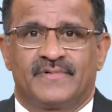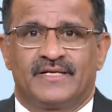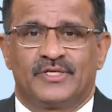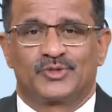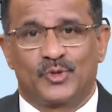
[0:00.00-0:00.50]

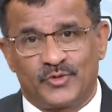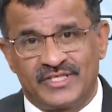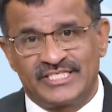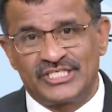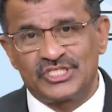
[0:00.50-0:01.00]
So,
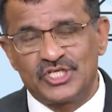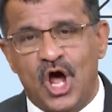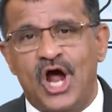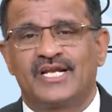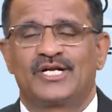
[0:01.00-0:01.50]
this is
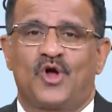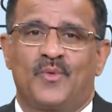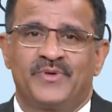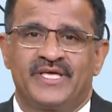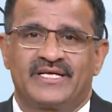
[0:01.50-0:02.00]
not a
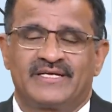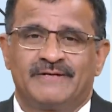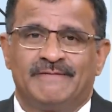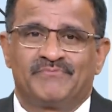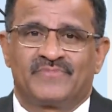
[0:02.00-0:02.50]
topic
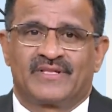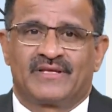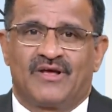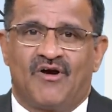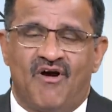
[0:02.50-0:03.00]

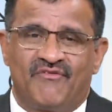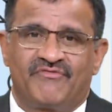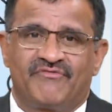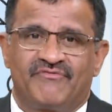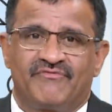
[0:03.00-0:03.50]

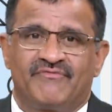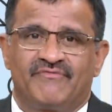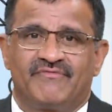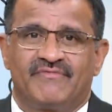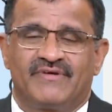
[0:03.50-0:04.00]
of
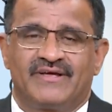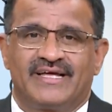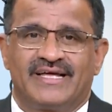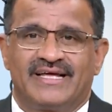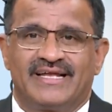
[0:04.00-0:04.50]

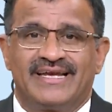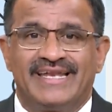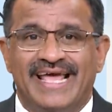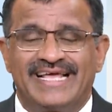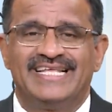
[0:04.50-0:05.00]

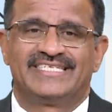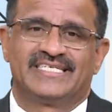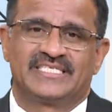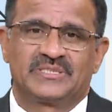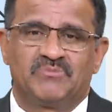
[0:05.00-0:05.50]

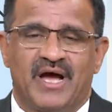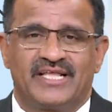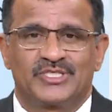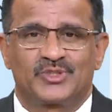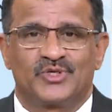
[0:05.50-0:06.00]
negligence by
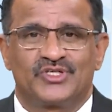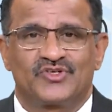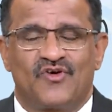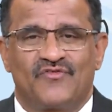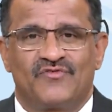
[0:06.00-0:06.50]
the students
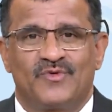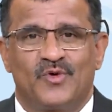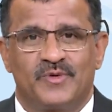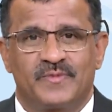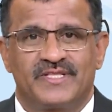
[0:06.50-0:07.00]
of
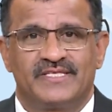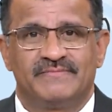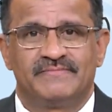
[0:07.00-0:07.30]
homeopathy.